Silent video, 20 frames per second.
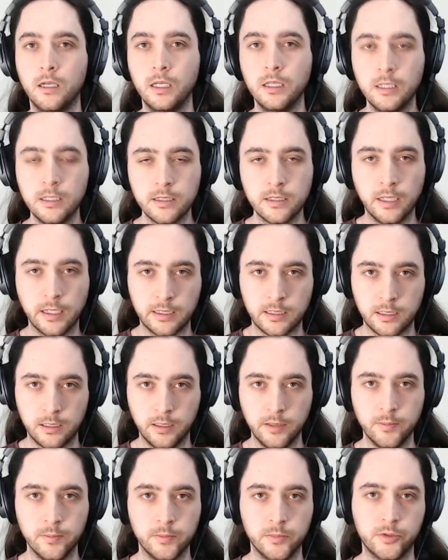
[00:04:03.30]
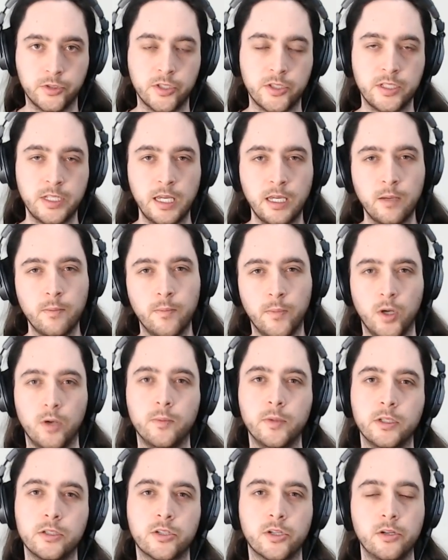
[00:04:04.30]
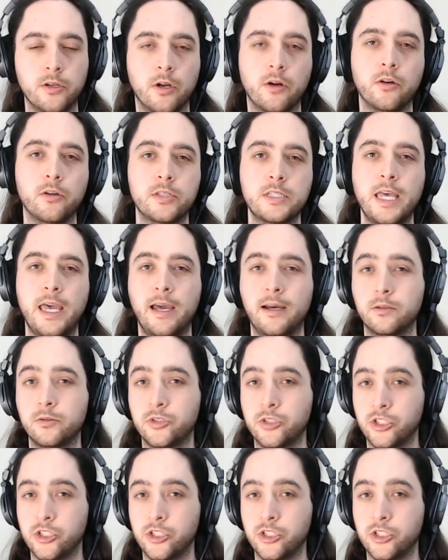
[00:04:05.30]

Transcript: this next clip, just take a moment to notice how